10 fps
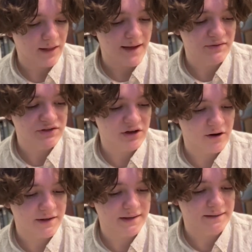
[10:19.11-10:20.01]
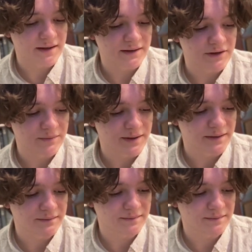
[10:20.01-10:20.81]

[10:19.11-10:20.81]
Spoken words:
I've started it a little bit.